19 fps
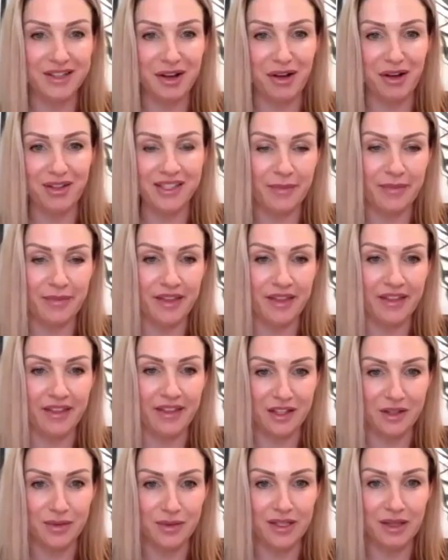to call it something
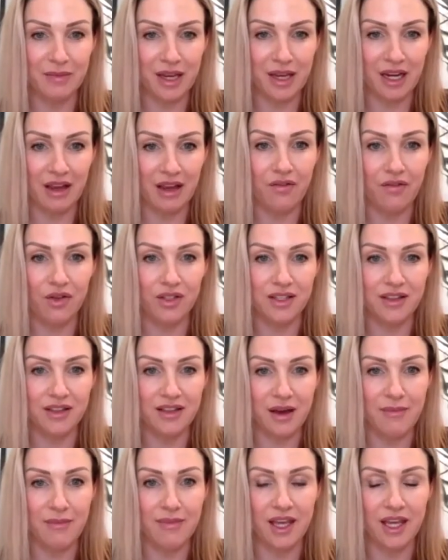that's really meaningful to
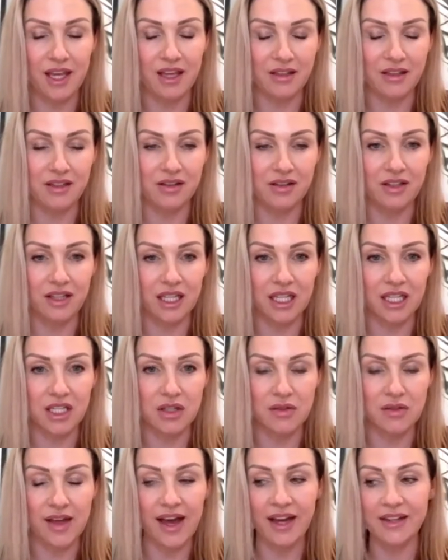them, they can certainly
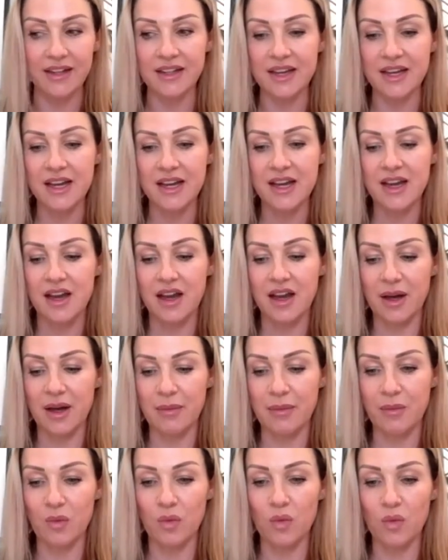do that.
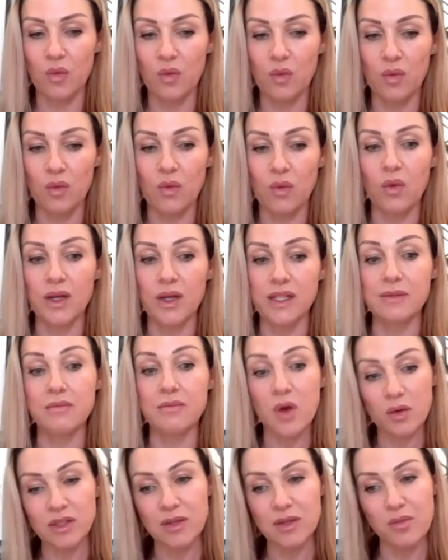What's
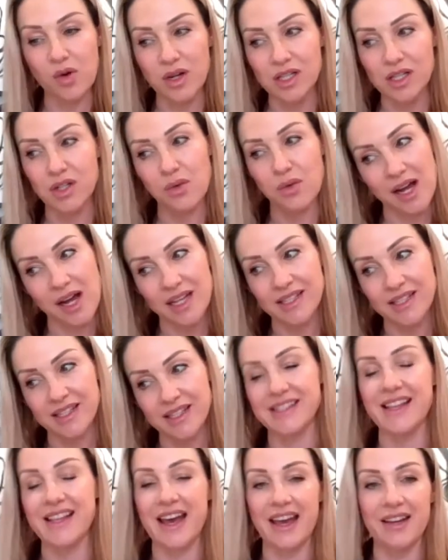most important to us
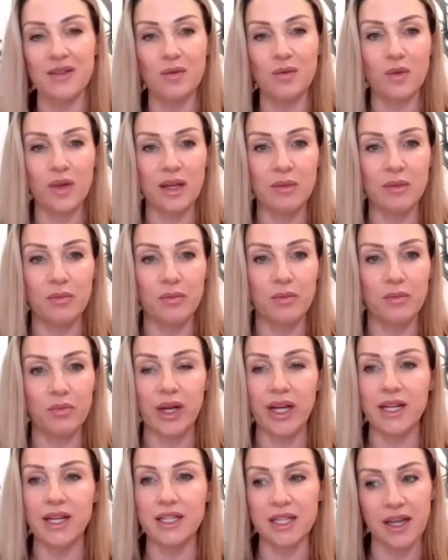is that we
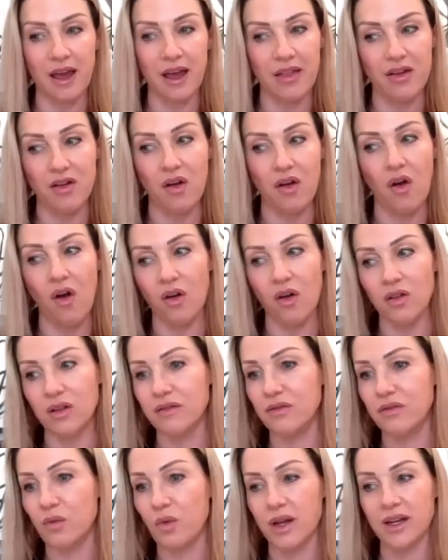bring together all
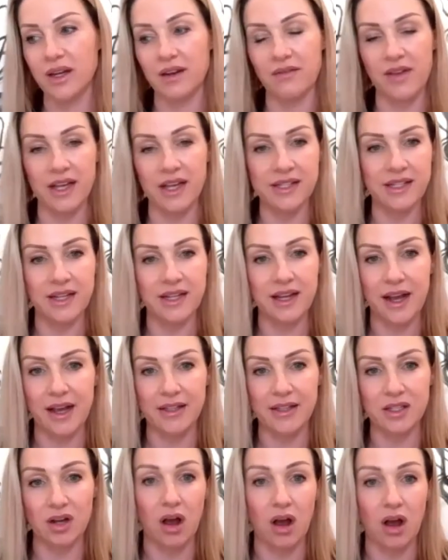of what Envestnet
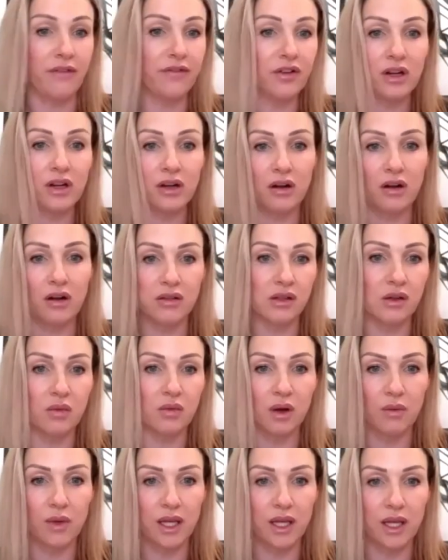has to offer and also
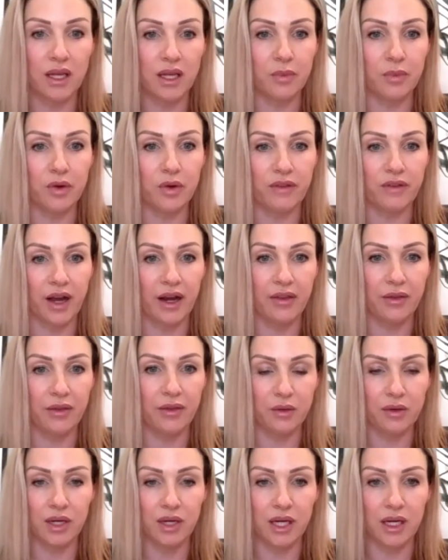what we can provide
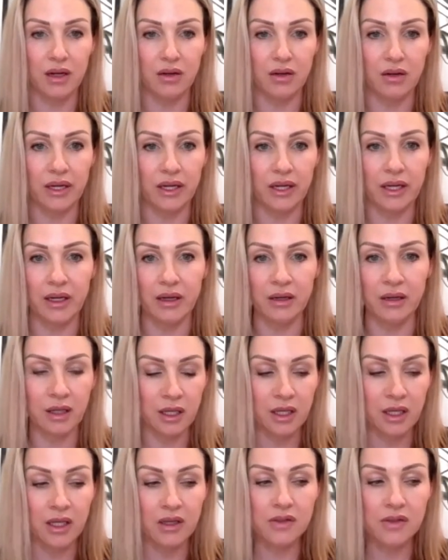through an integrated
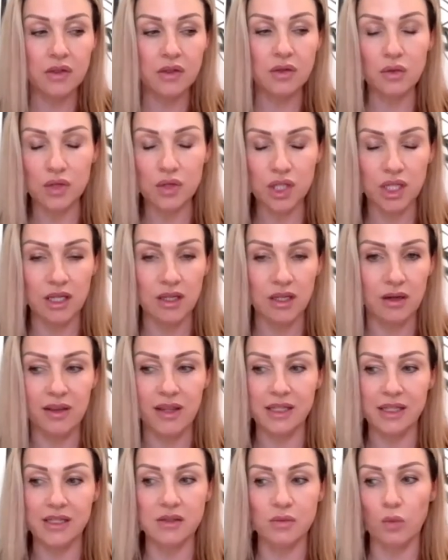solution
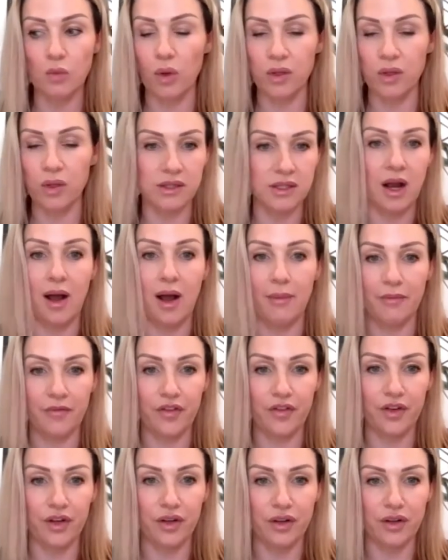that's one stop
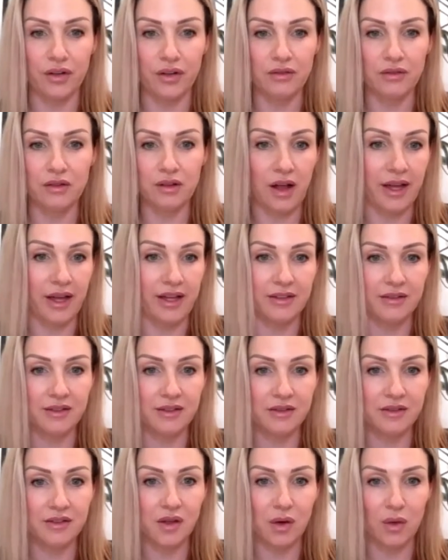for
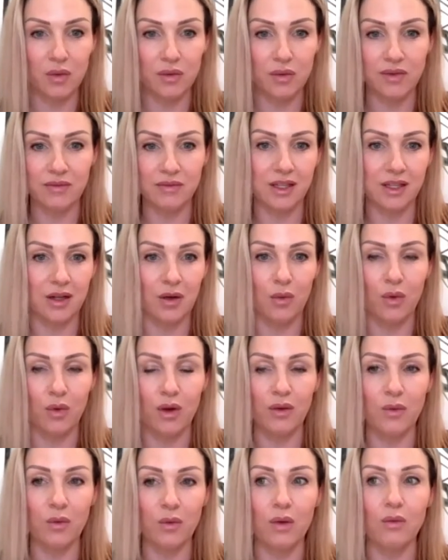clients. So,
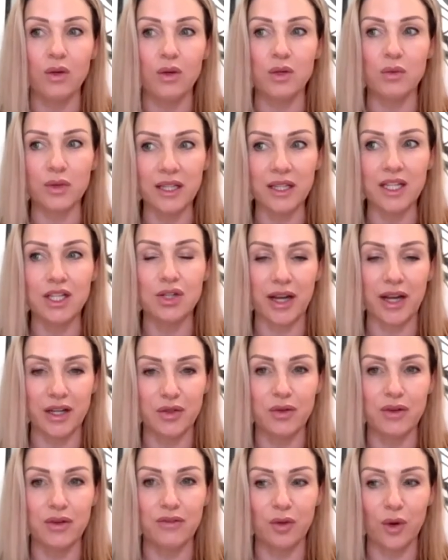what we're really trying
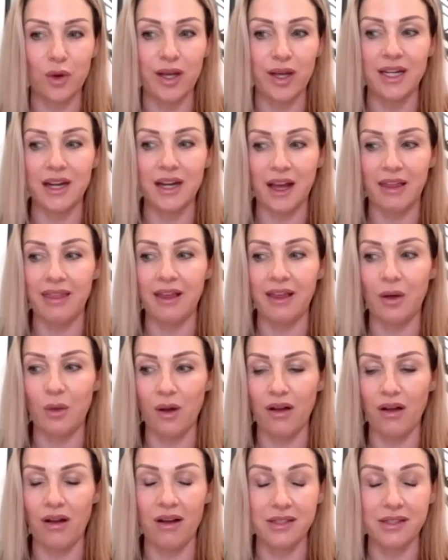to avoid, and I think
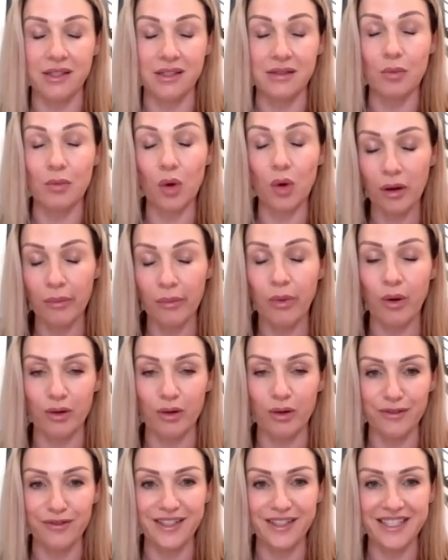what causes more
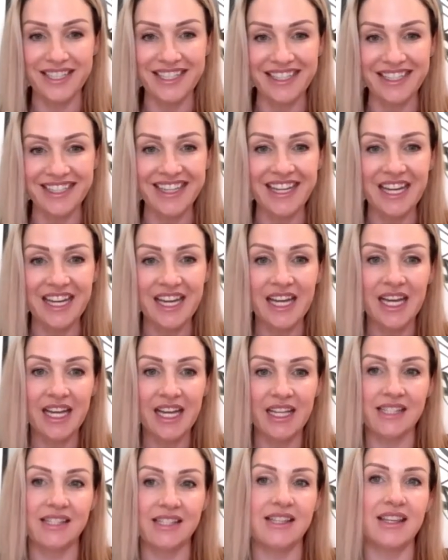portal fatigue,
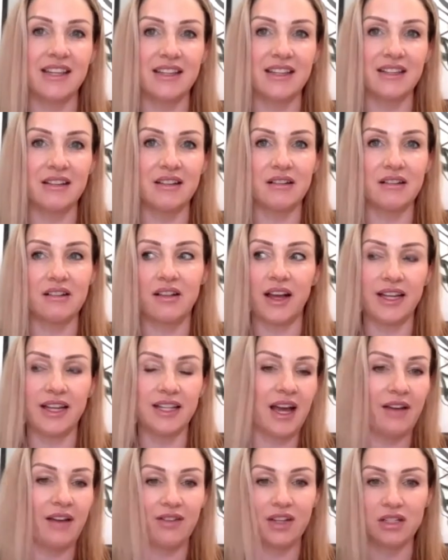is the client
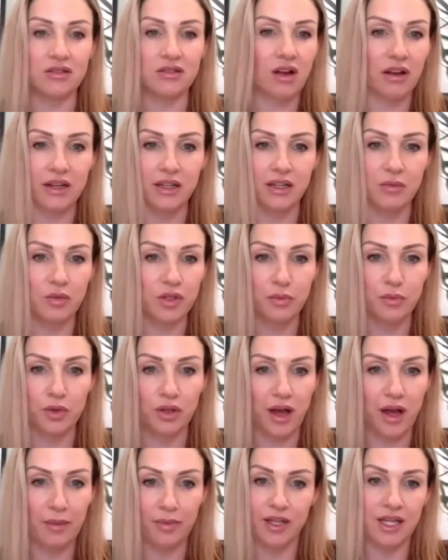having to log into
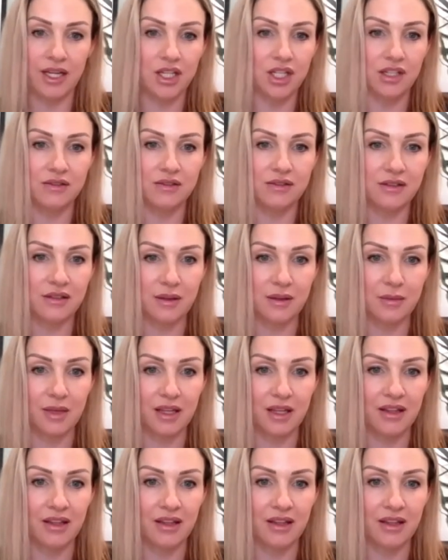multiple applications. I mean,